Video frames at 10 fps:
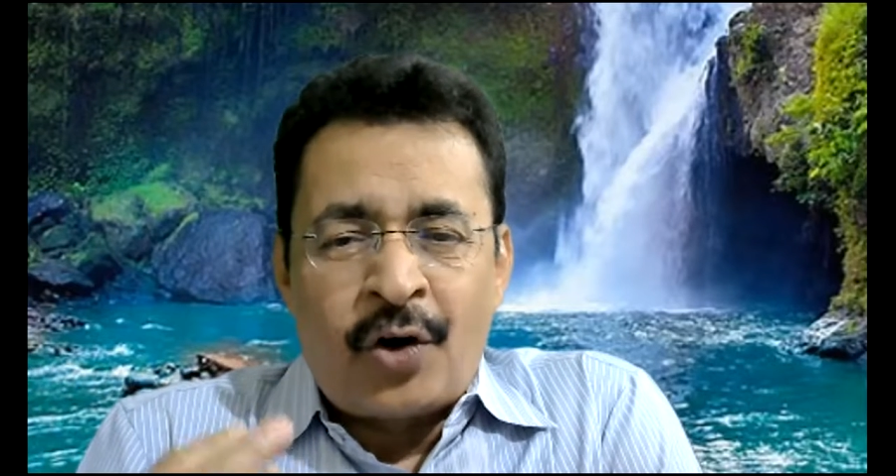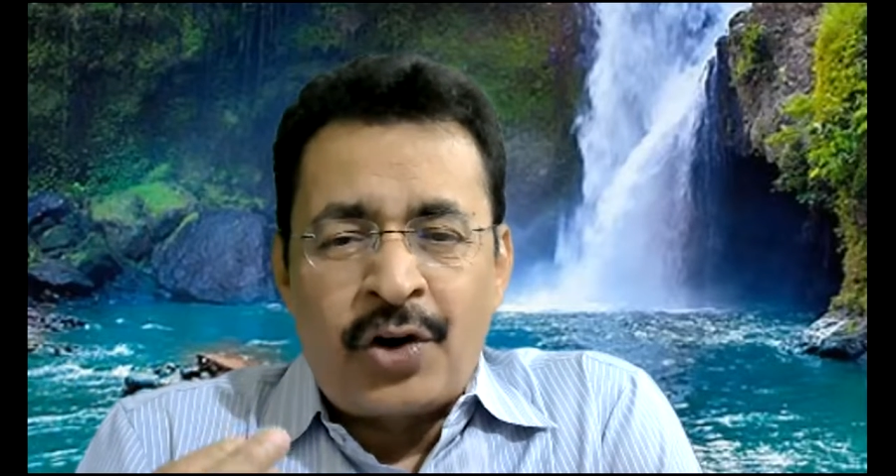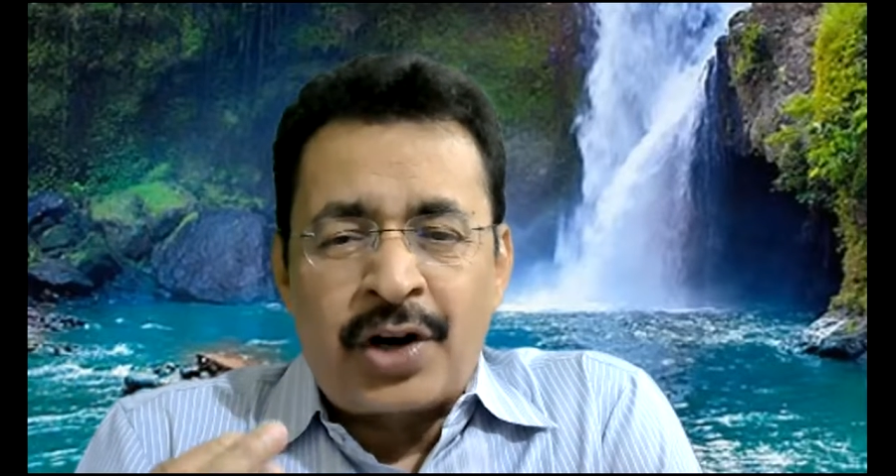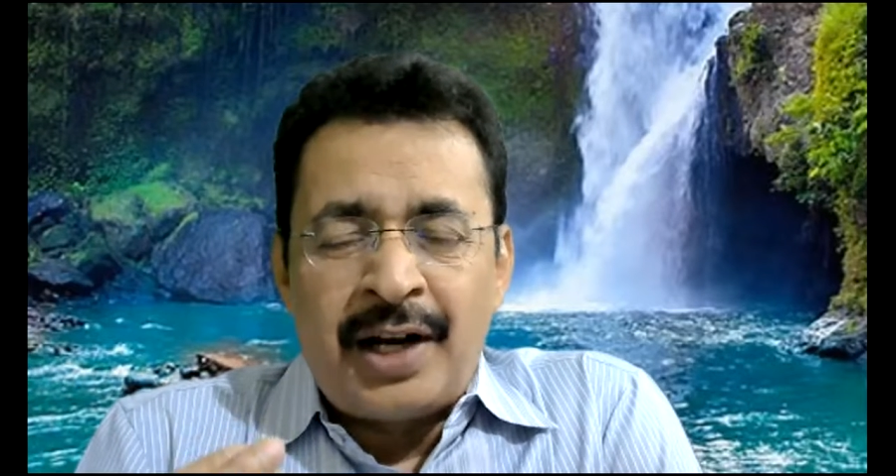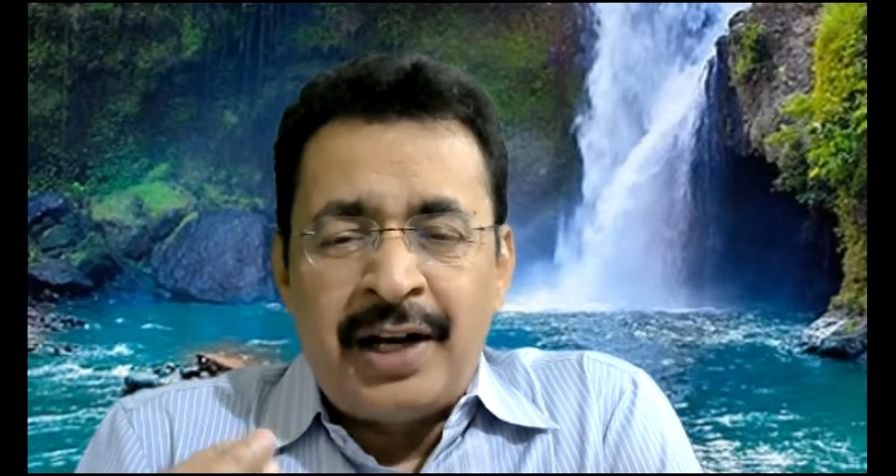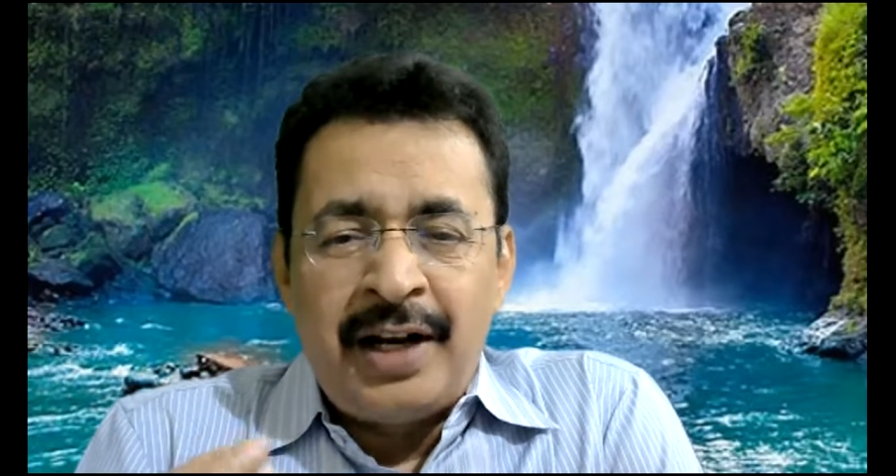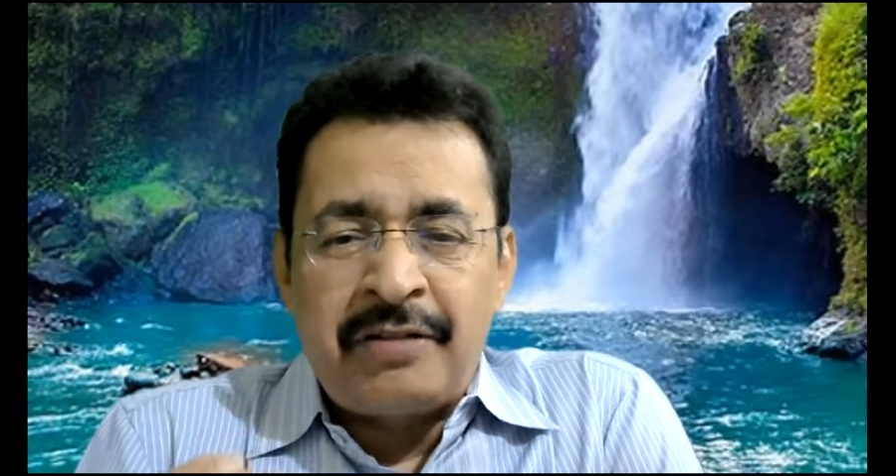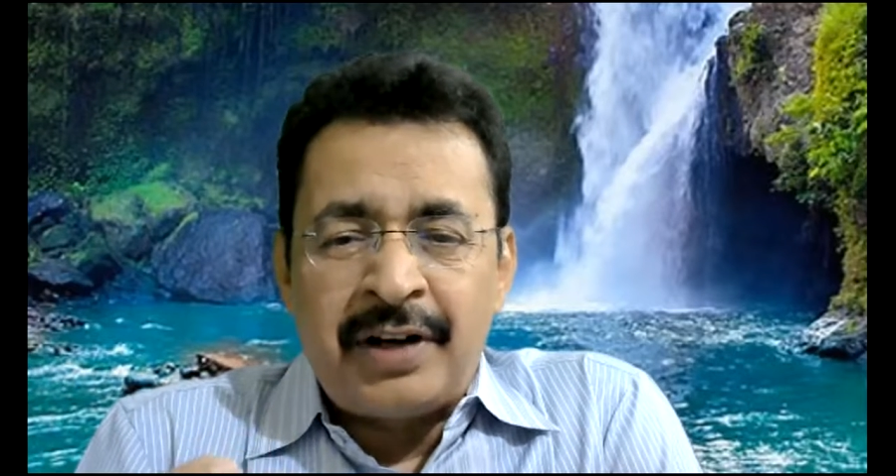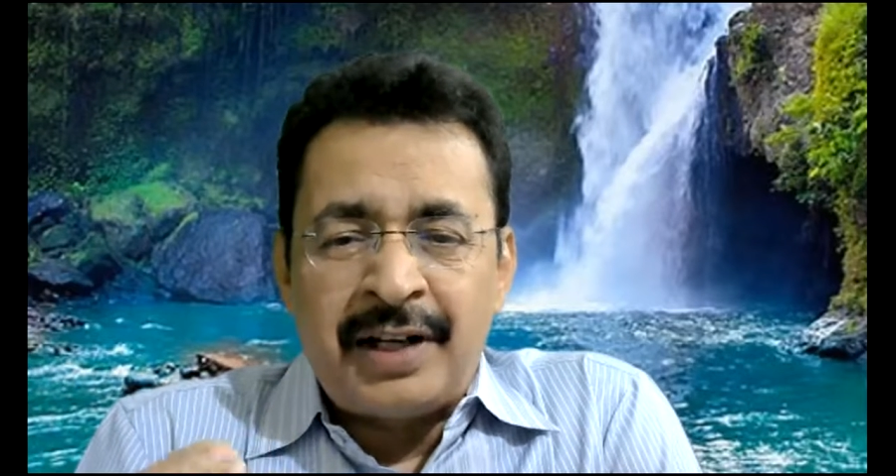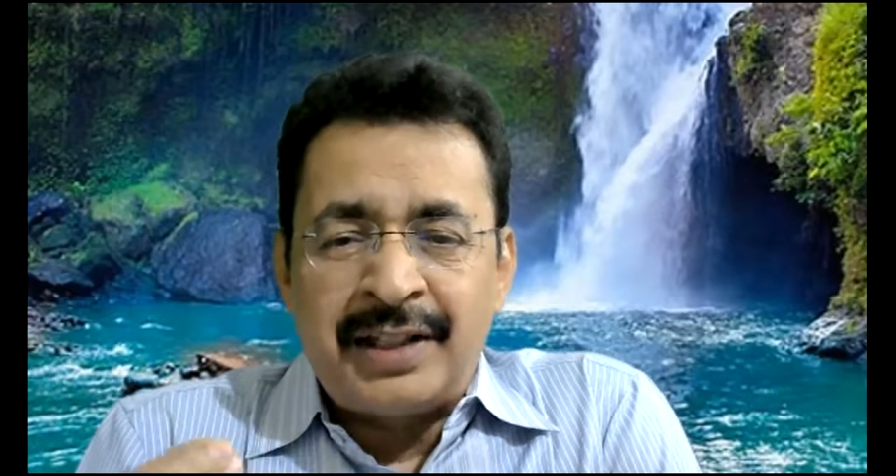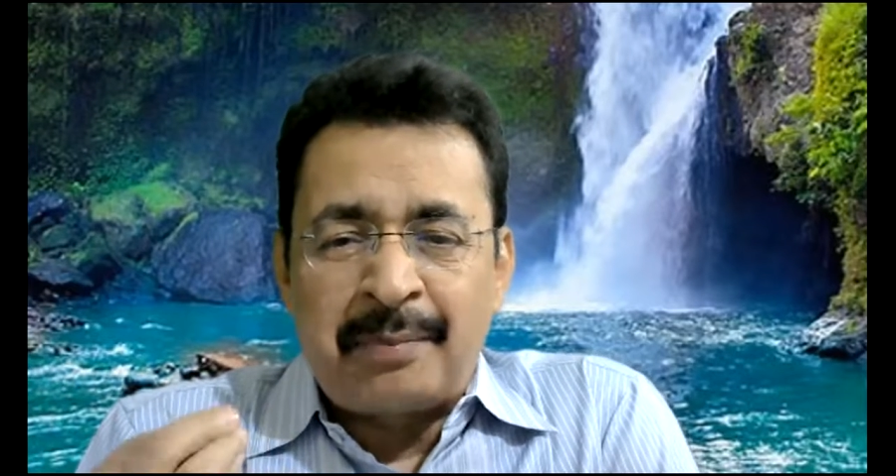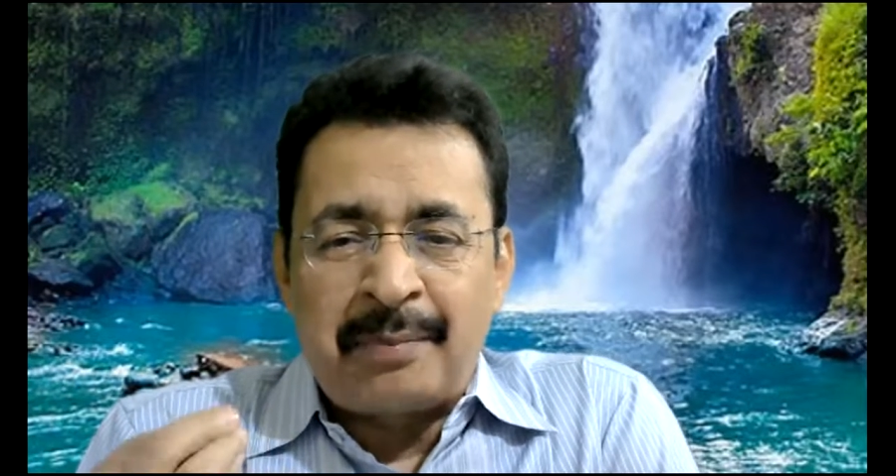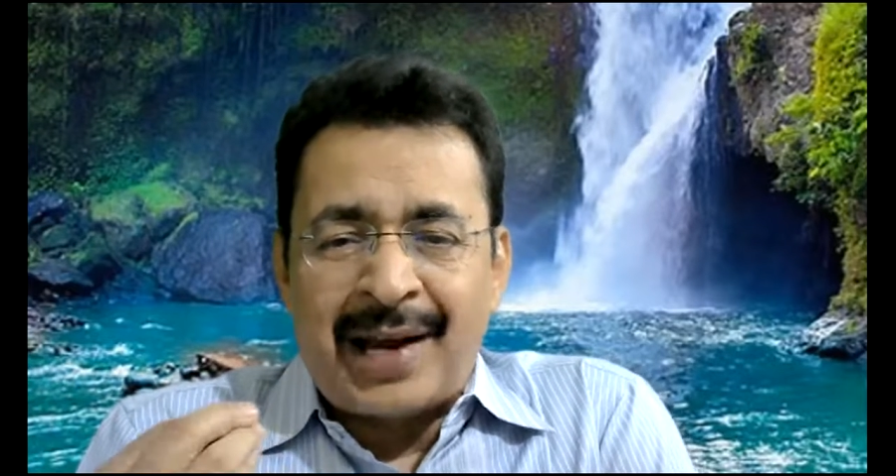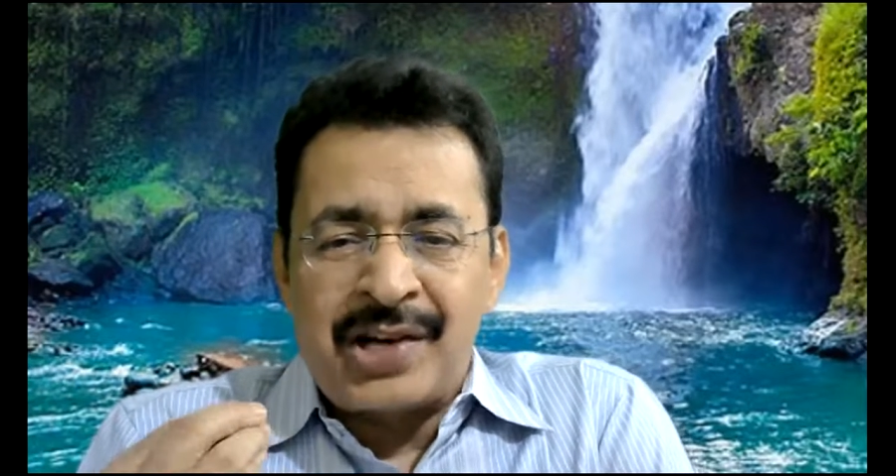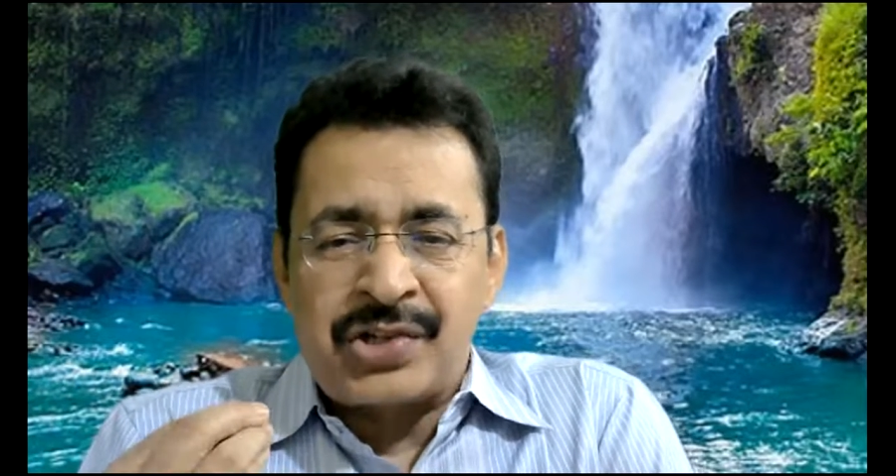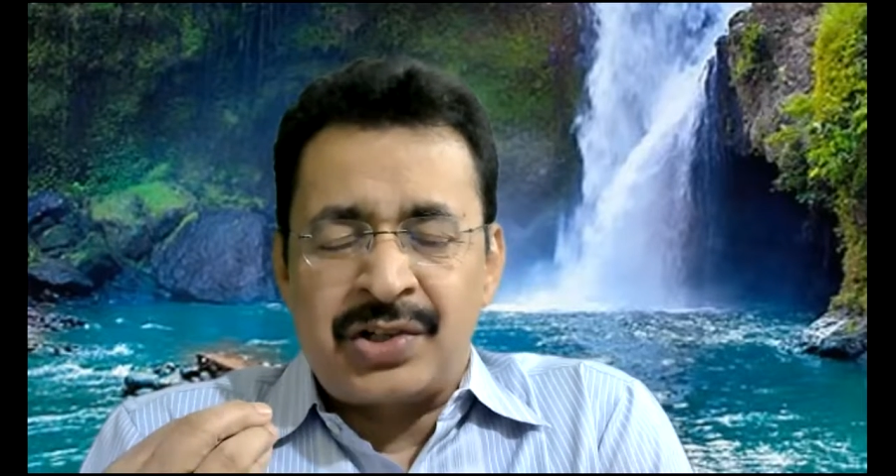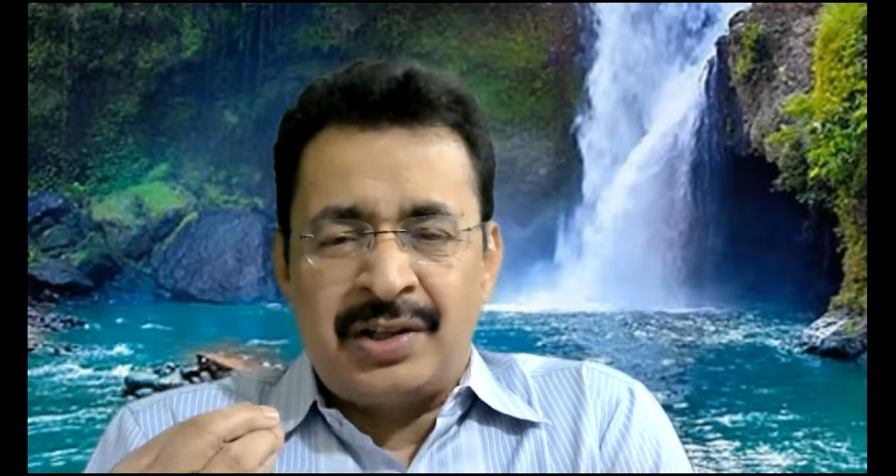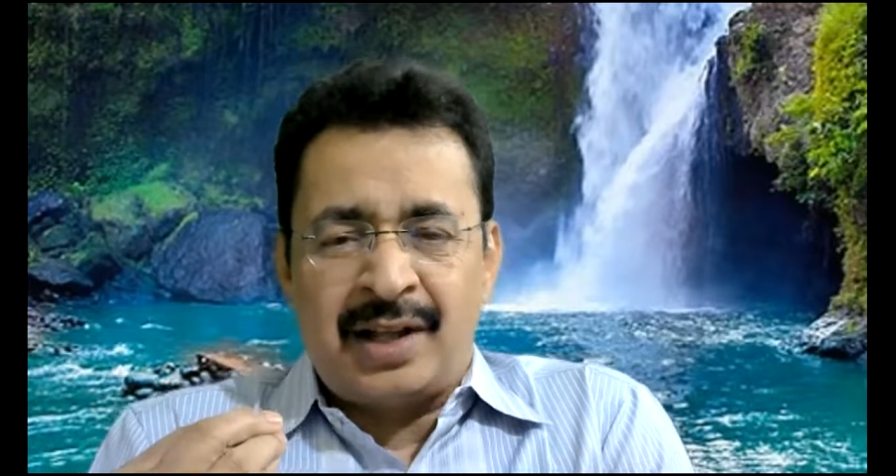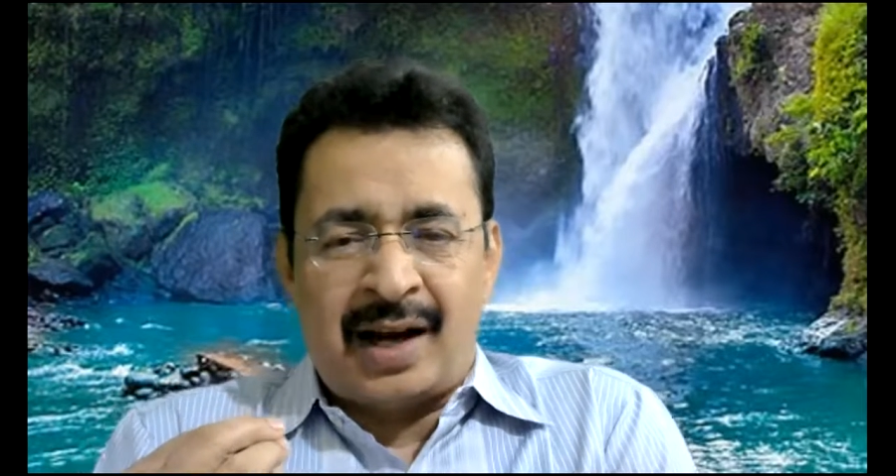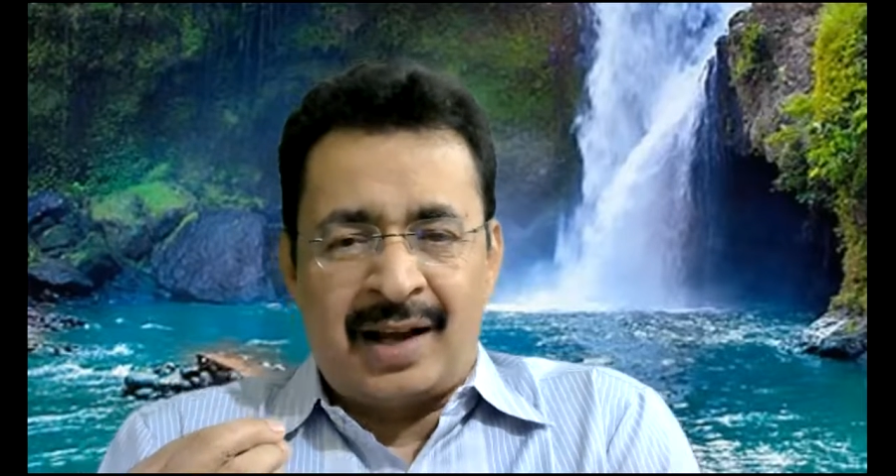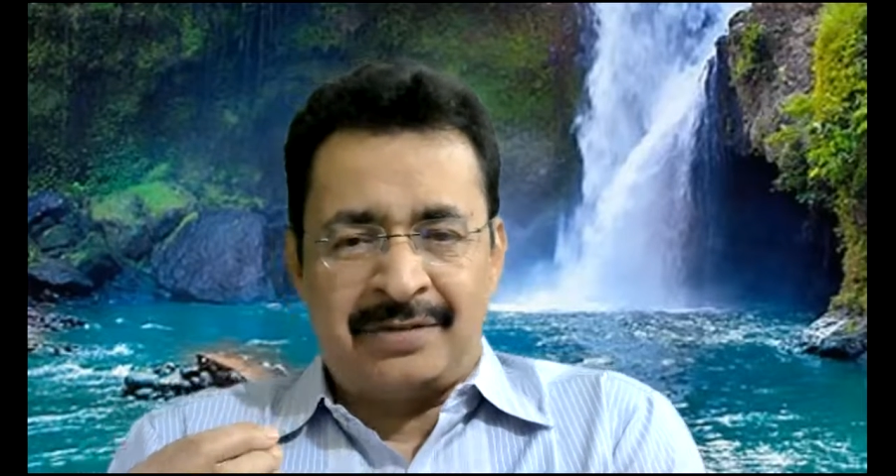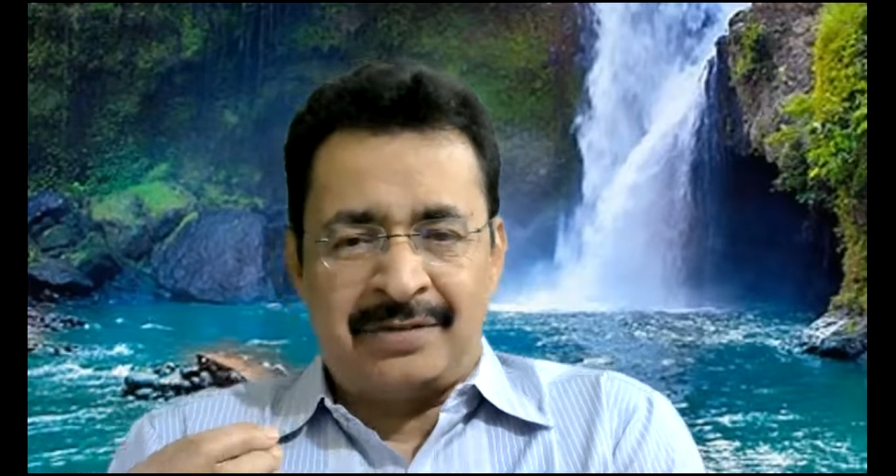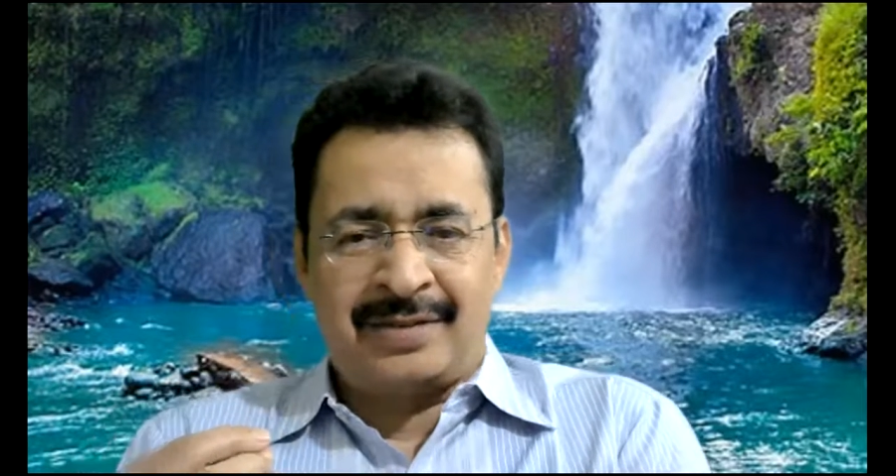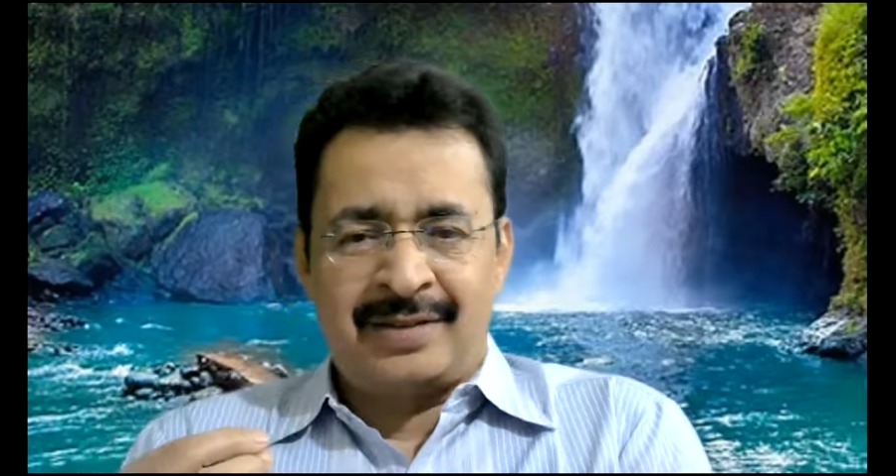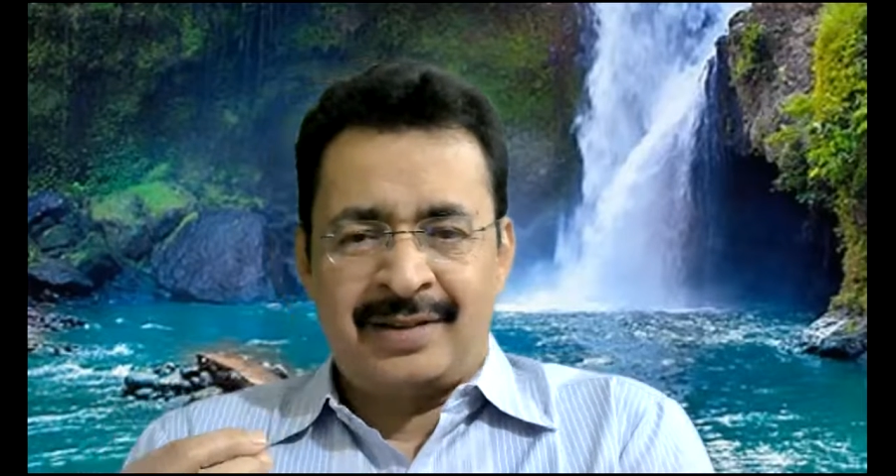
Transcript: not identified their passion in their life.